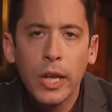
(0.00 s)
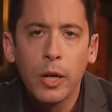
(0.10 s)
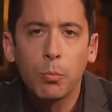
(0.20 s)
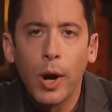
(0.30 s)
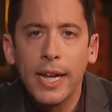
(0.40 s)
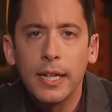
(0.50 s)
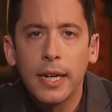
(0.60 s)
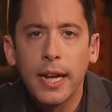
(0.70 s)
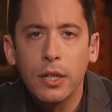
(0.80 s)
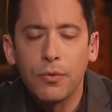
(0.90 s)
Little
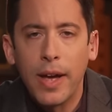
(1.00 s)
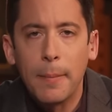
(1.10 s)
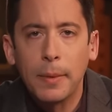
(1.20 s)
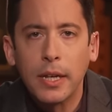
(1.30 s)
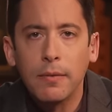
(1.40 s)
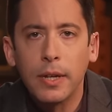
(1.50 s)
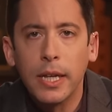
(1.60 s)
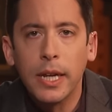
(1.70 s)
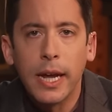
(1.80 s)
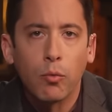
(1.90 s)
Brandon and his family live
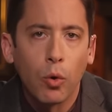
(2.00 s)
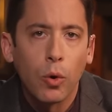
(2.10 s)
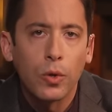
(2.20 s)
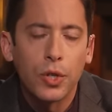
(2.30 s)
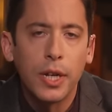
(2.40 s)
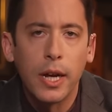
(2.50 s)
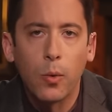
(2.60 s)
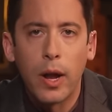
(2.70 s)
in a rural city in